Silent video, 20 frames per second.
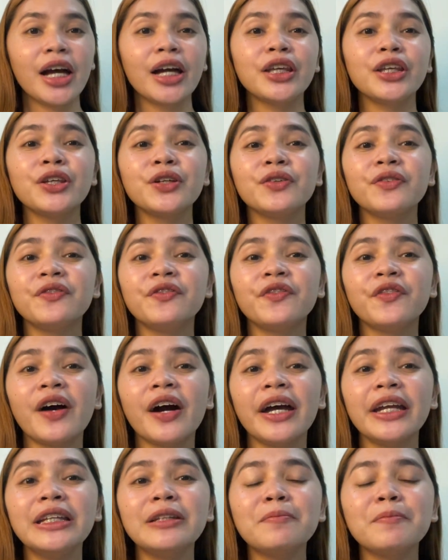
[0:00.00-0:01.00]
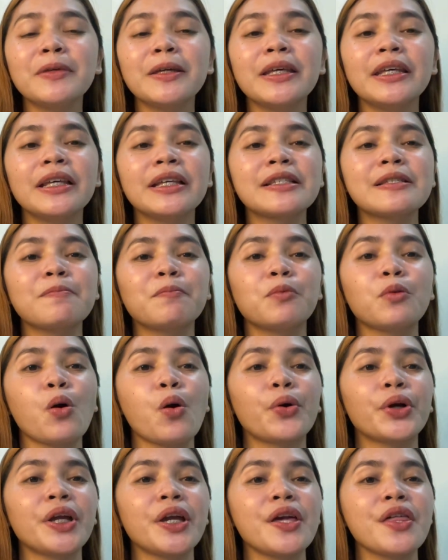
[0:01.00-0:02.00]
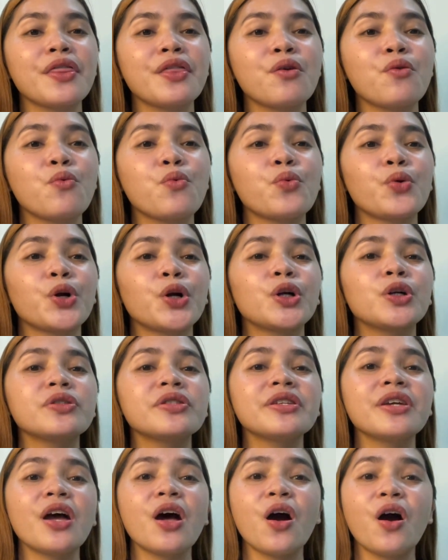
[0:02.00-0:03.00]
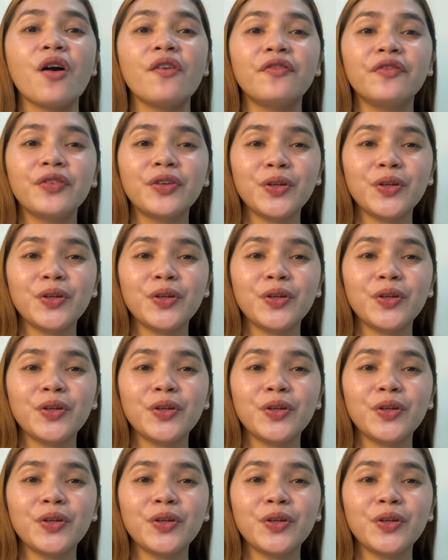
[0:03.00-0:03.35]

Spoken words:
you'll find me exploring the world of